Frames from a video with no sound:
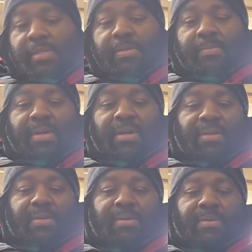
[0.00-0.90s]
But
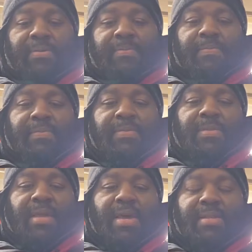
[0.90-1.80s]

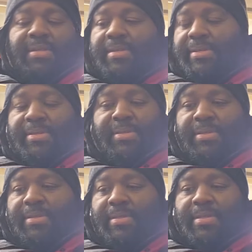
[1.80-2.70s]
that's
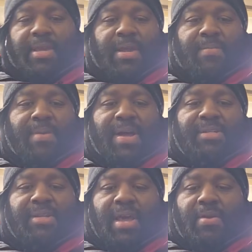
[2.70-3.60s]
the Gecko
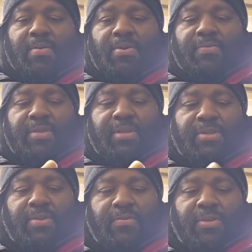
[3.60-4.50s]
Baijin. I don't know if these are
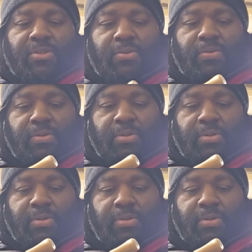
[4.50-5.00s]
the original.